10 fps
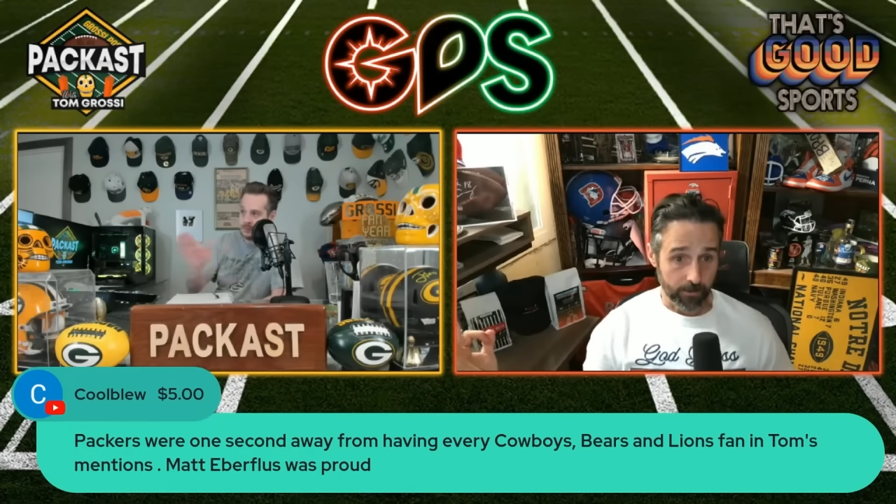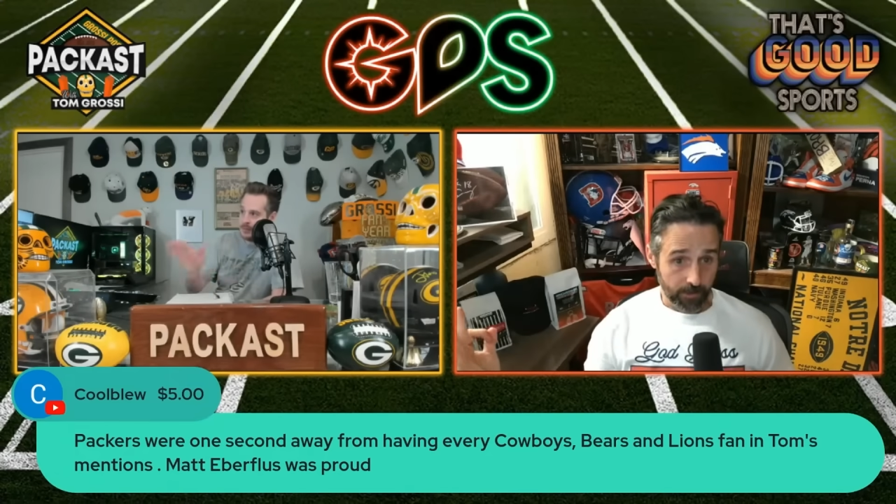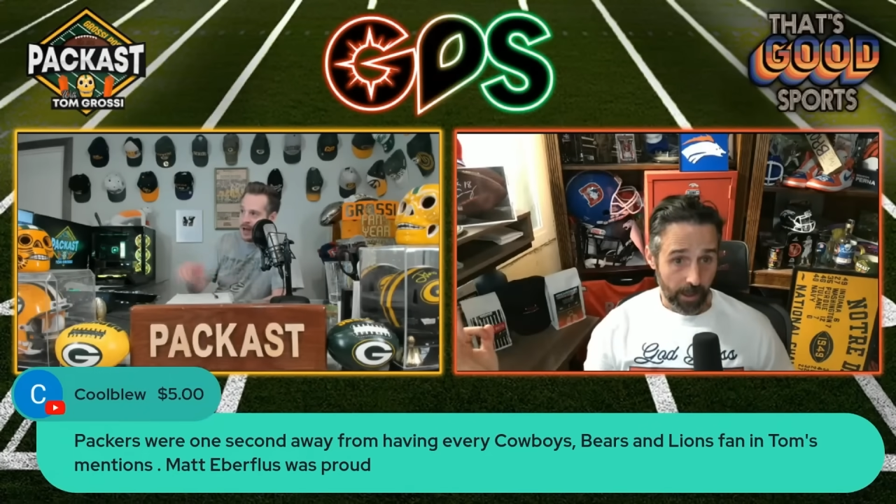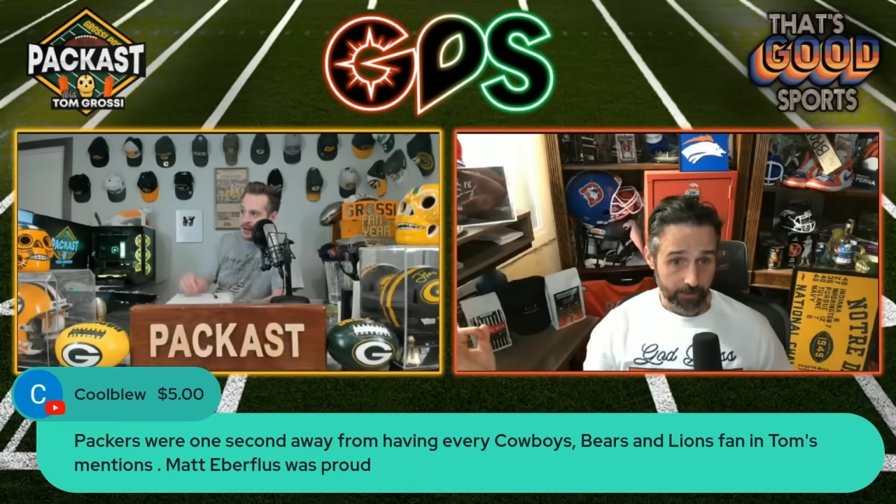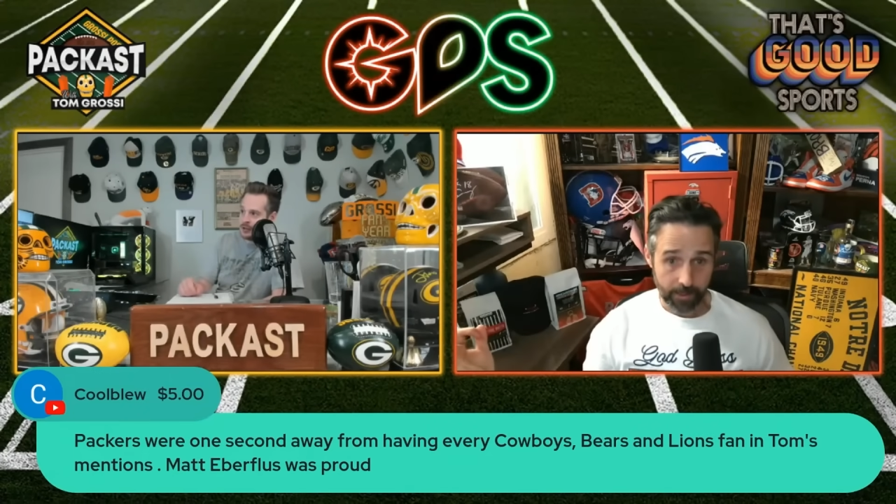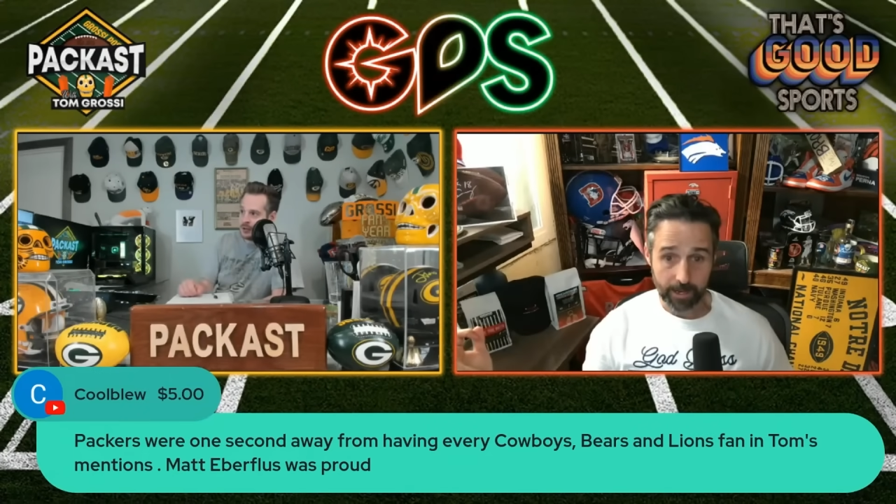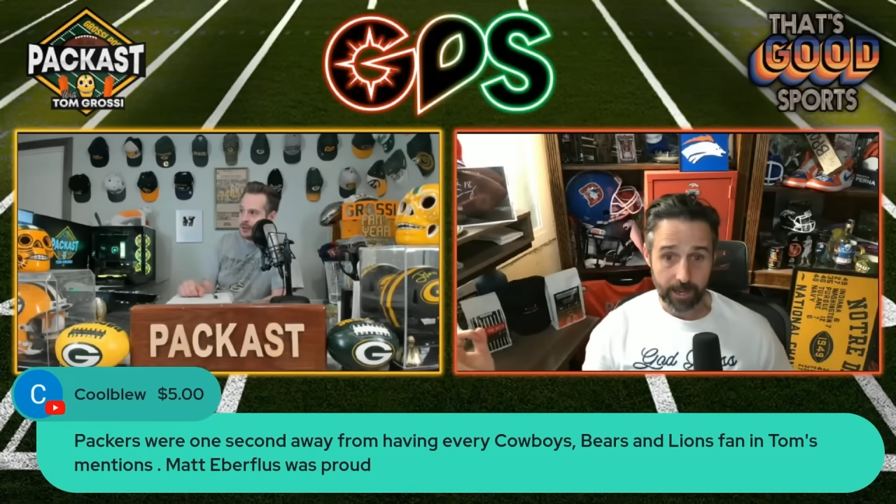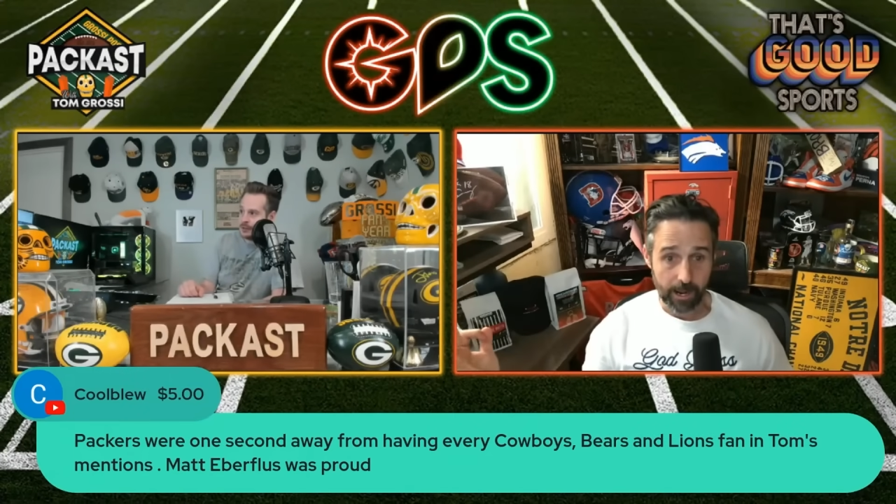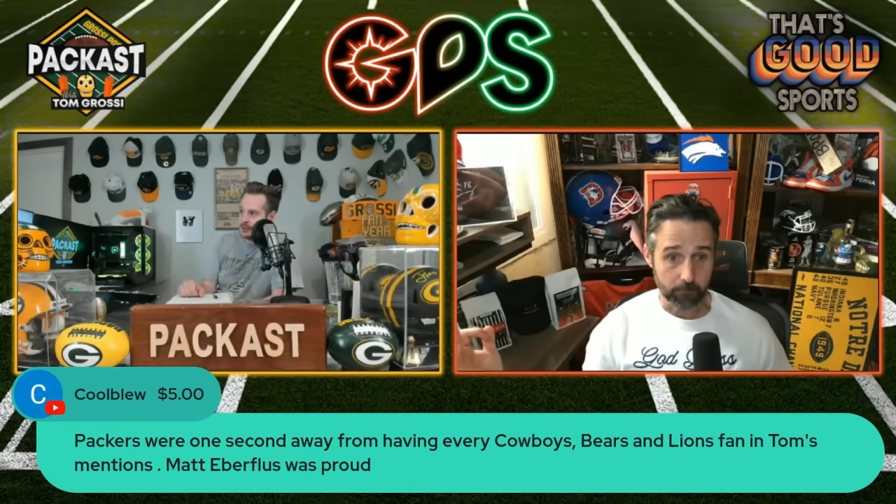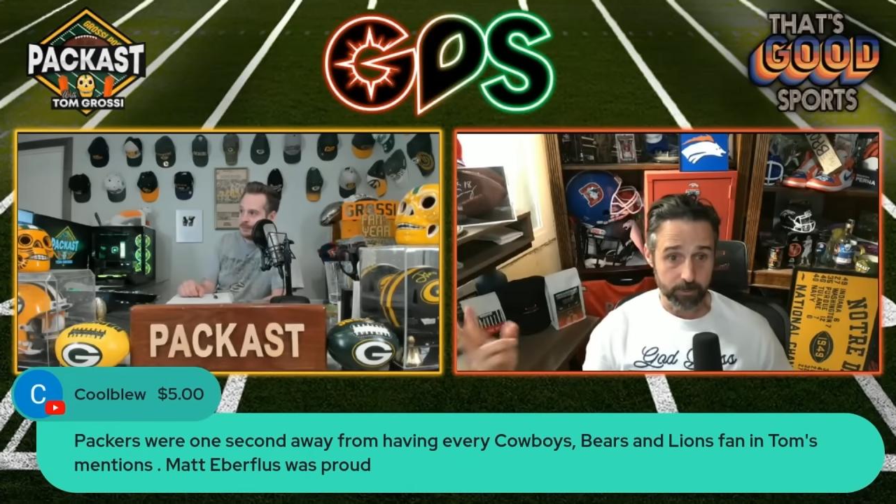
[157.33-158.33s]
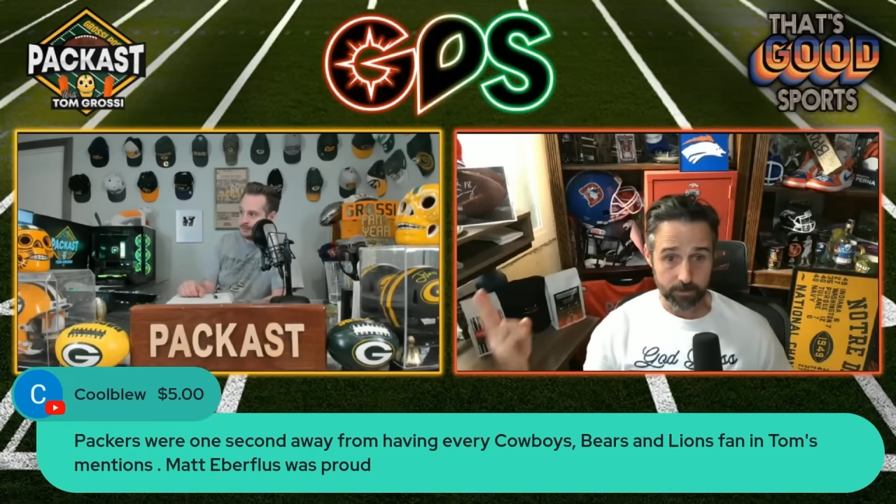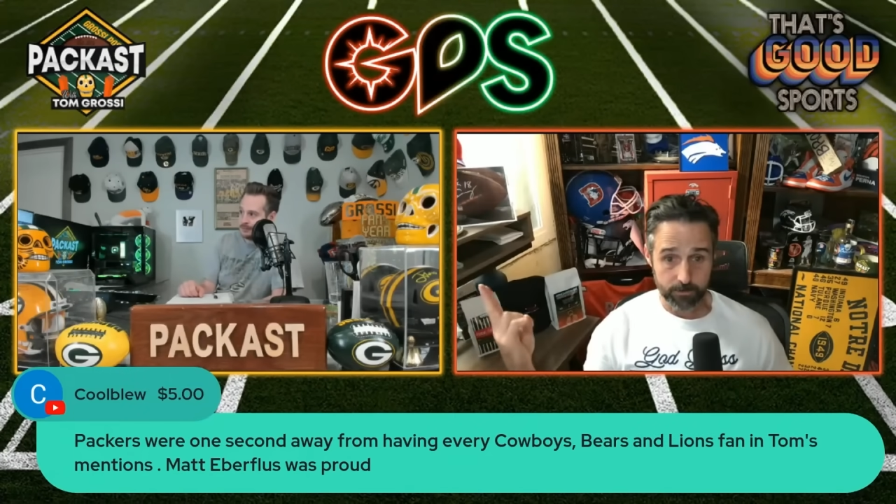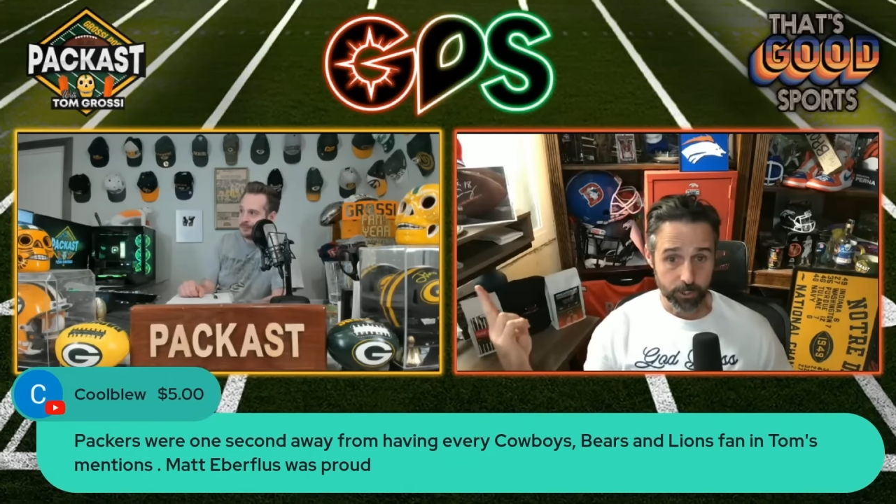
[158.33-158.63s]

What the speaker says: in that game.